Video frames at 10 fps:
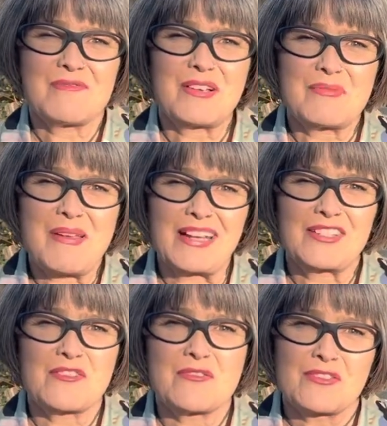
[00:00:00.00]
welcome
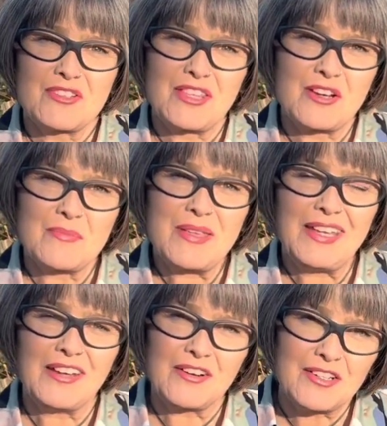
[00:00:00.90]
back to Orange Therapy
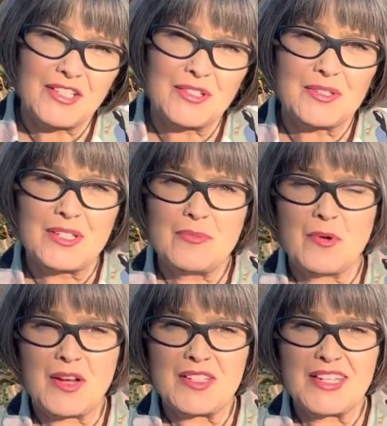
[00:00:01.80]
here on YouTube,
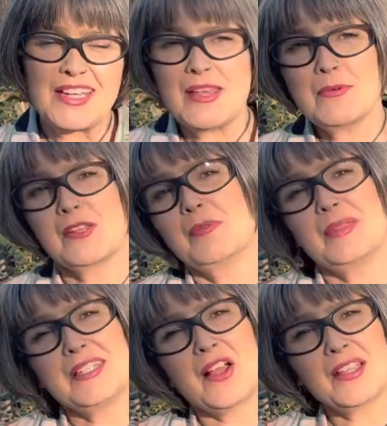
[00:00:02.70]
where today we're going to
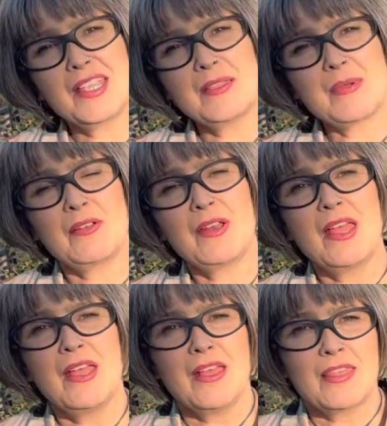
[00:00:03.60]
be talking about
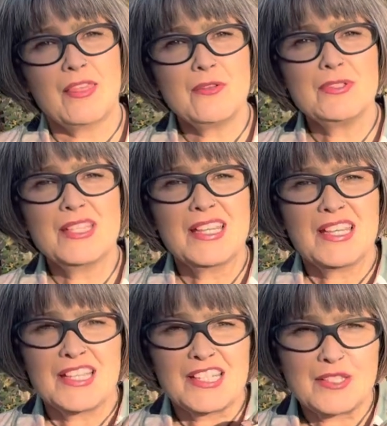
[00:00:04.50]
those
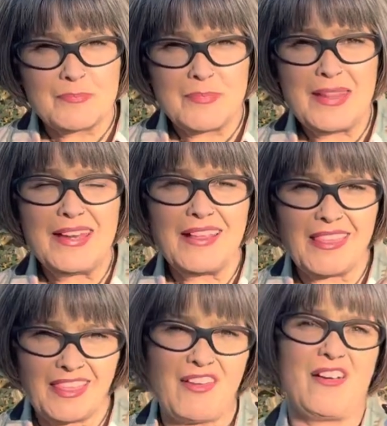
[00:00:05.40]
spinning
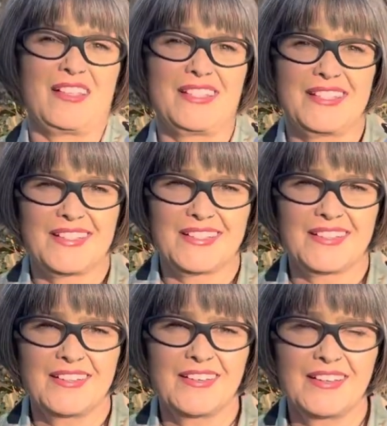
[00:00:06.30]
thoughts.
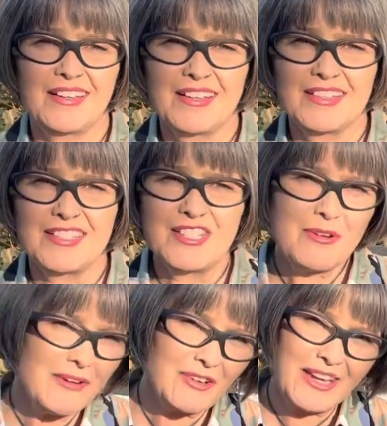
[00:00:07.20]
Do you
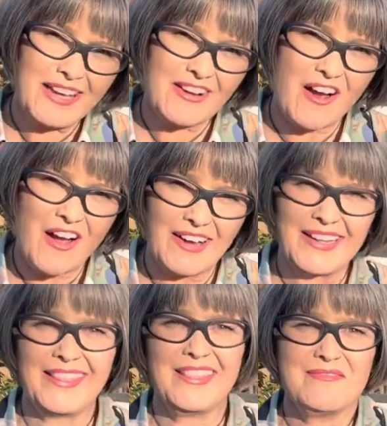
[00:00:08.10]
ever get caught
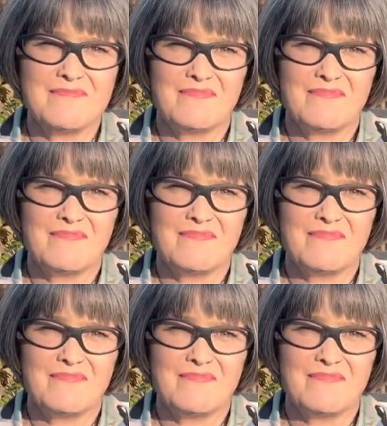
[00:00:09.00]
in them?